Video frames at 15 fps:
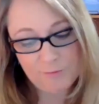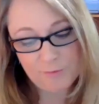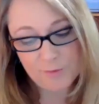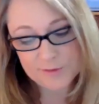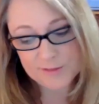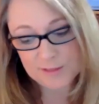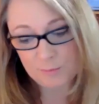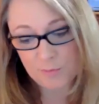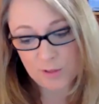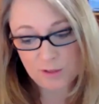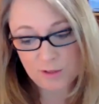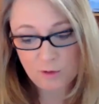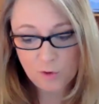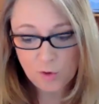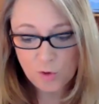for
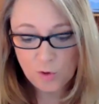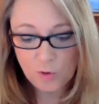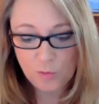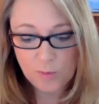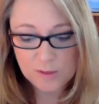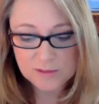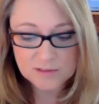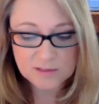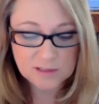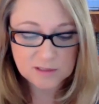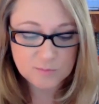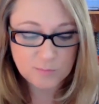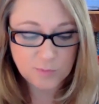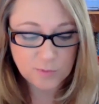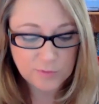someone who wants to
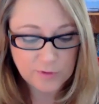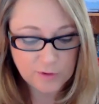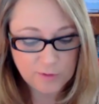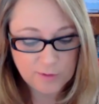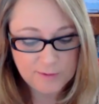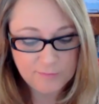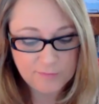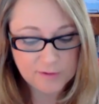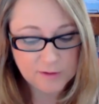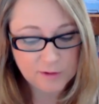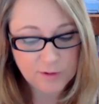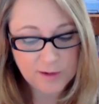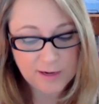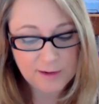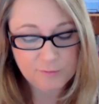explore their grief in a
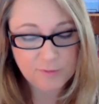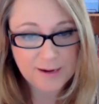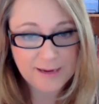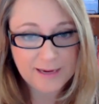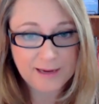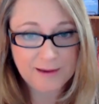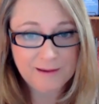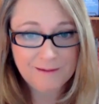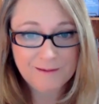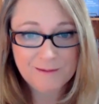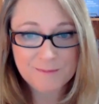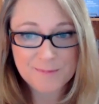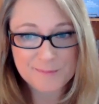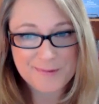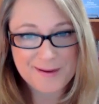creative way,
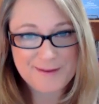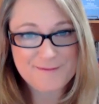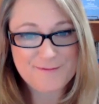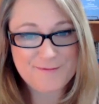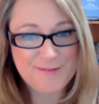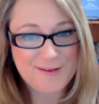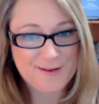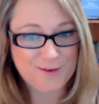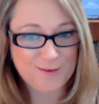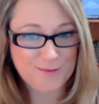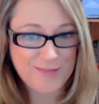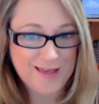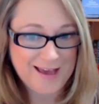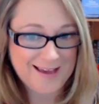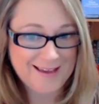but might feel
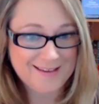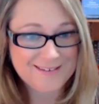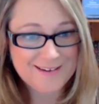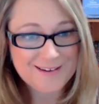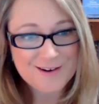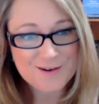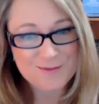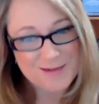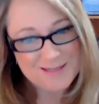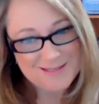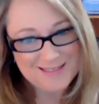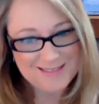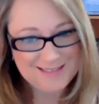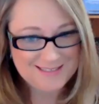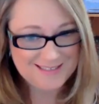that
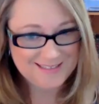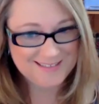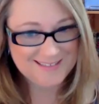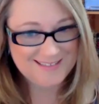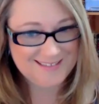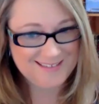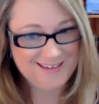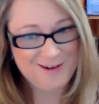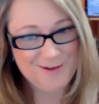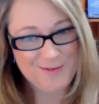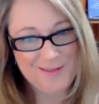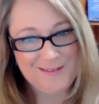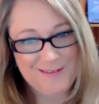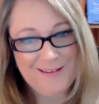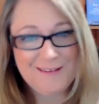resistance,
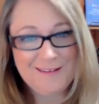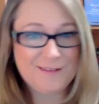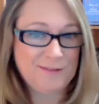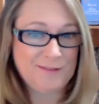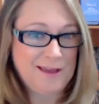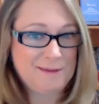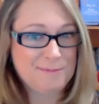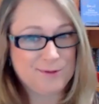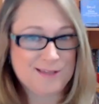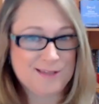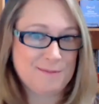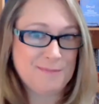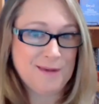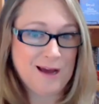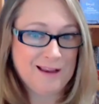the labels,
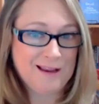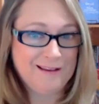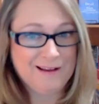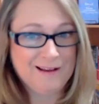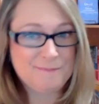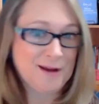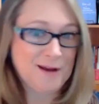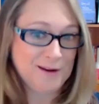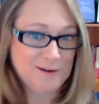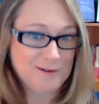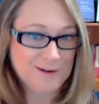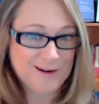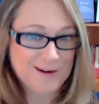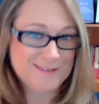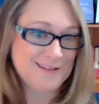I'm not an
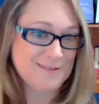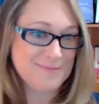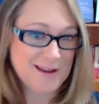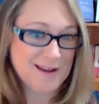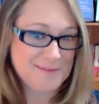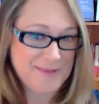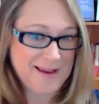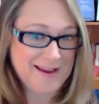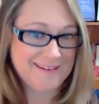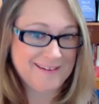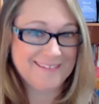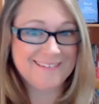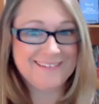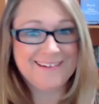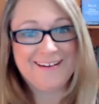artist, I'm not a
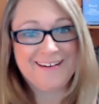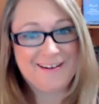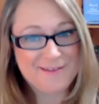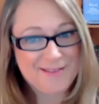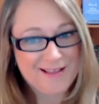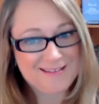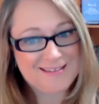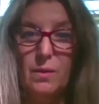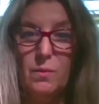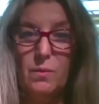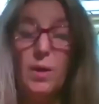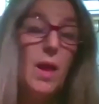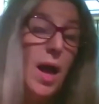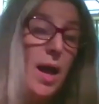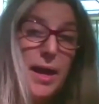painter, that type
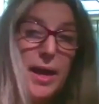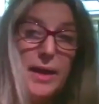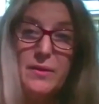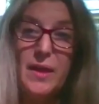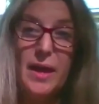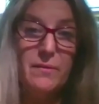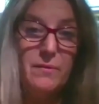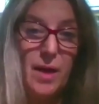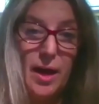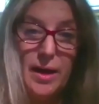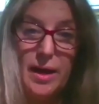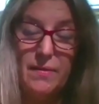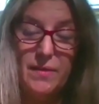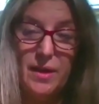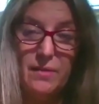I
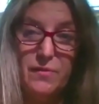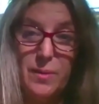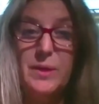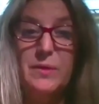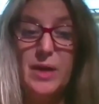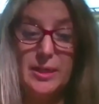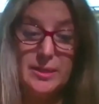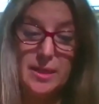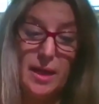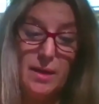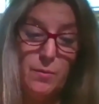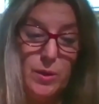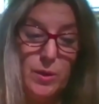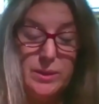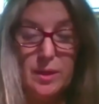had that. I mean, I
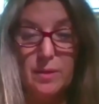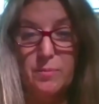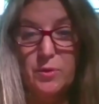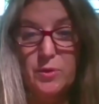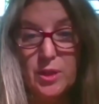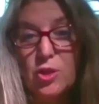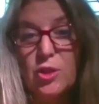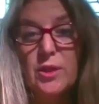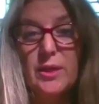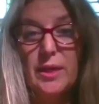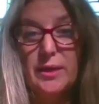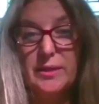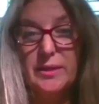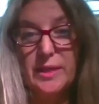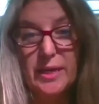was a musician and
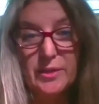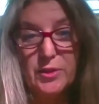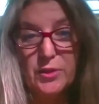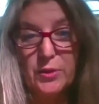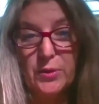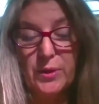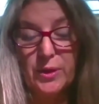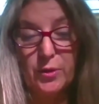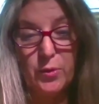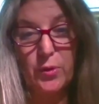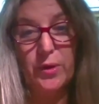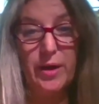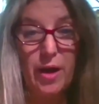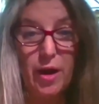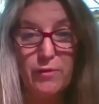a dancer and a
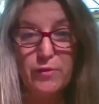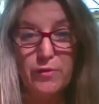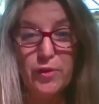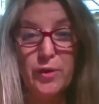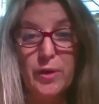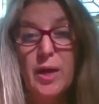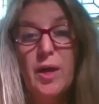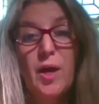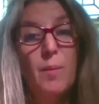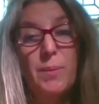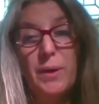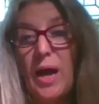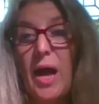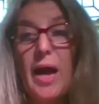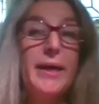choreographer,
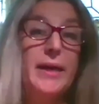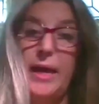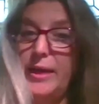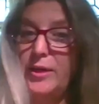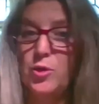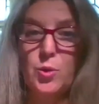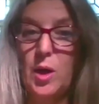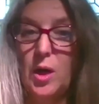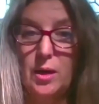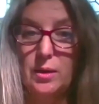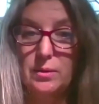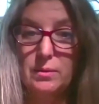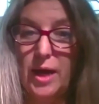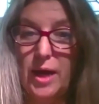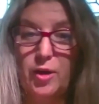but I can't draw.
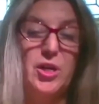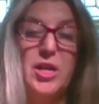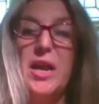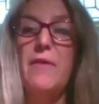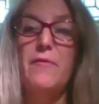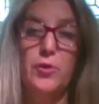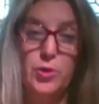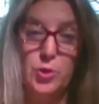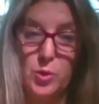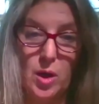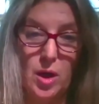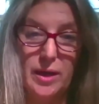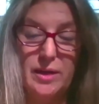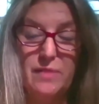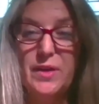I could never
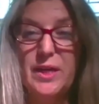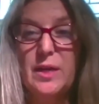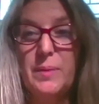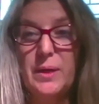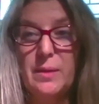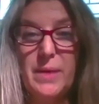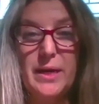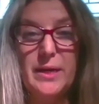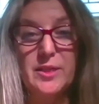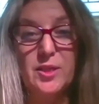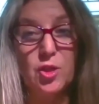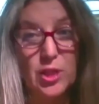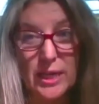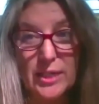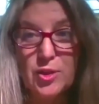draw. And if anybody made a
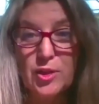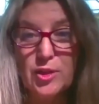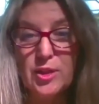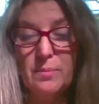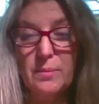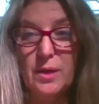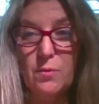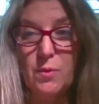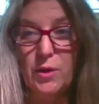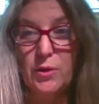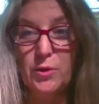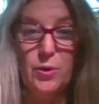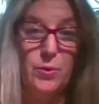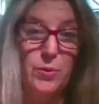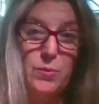suggestion to me, well,
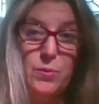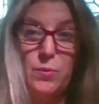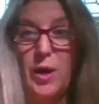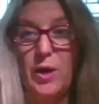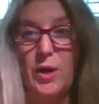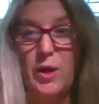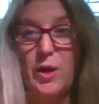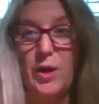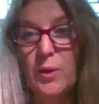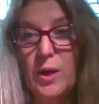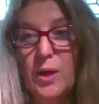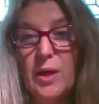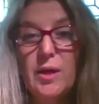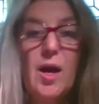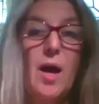why don't you
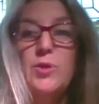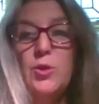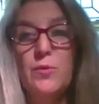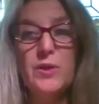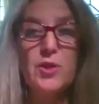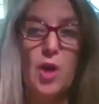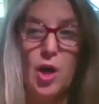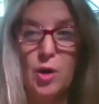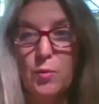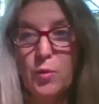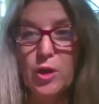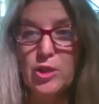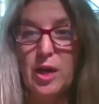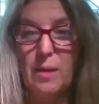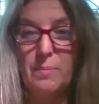come do this art
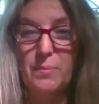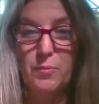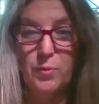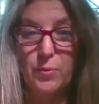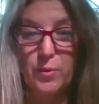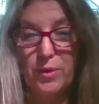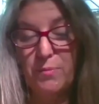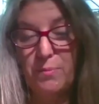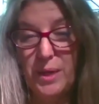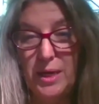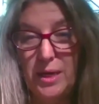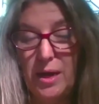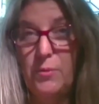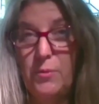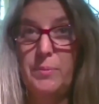workshop with me?
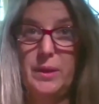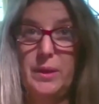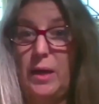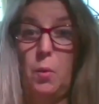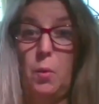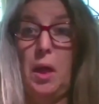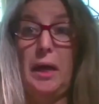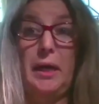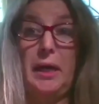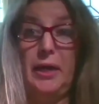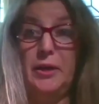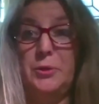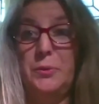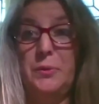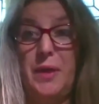I would be like, well, I
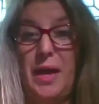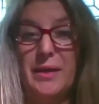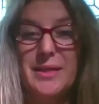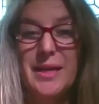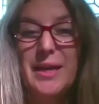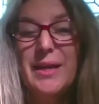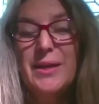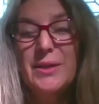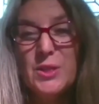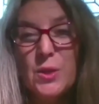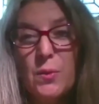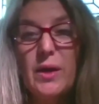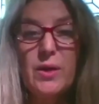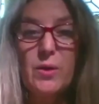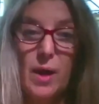can't do that. So,
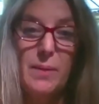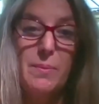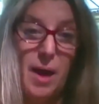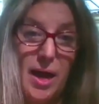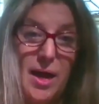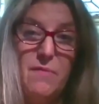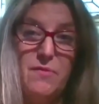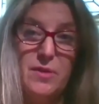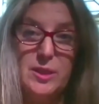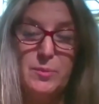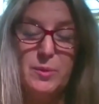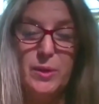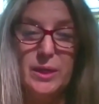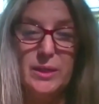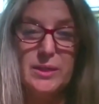I have
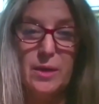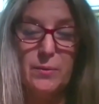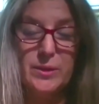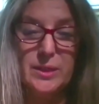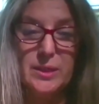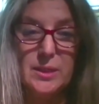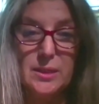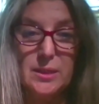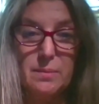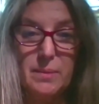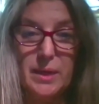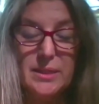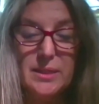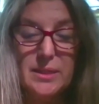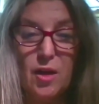experienced that resistance in
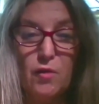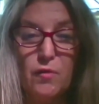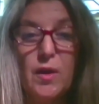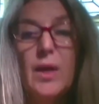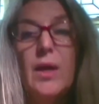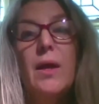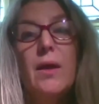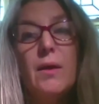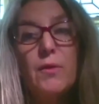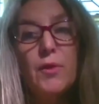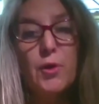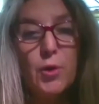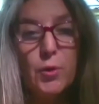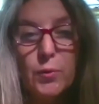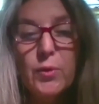myself. The
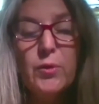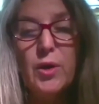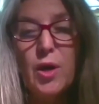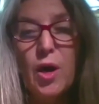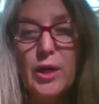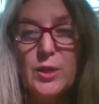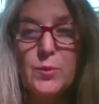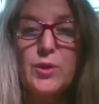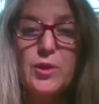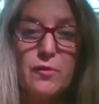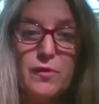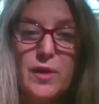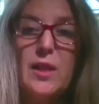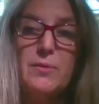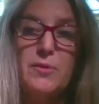Karuna cards were
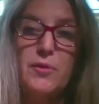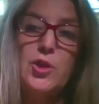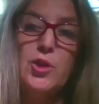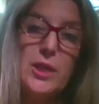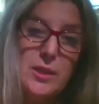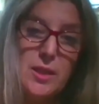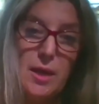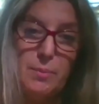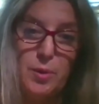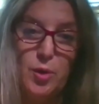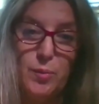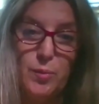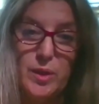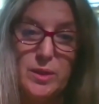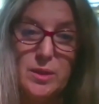developed for just that
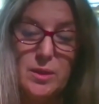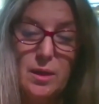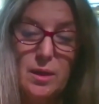purpose.